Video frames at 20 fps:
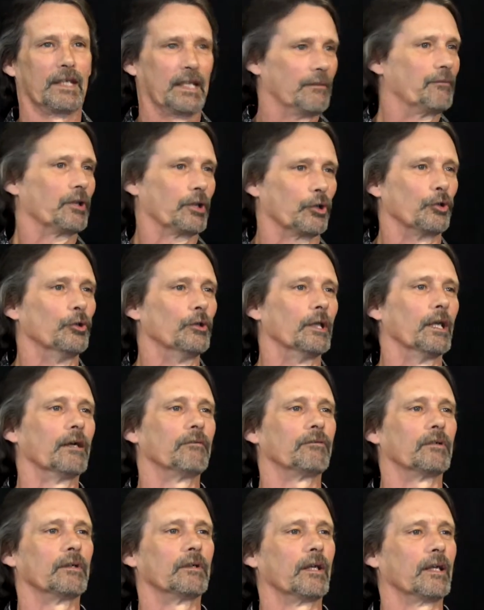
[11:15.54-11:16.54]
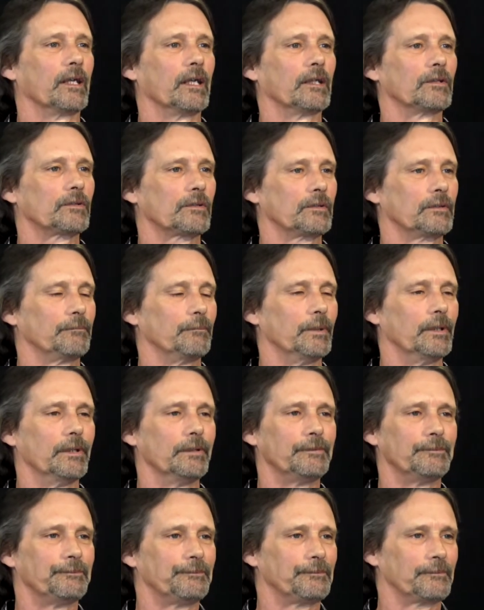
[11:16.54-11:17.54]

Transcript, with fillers: give it a good effort, I guess. But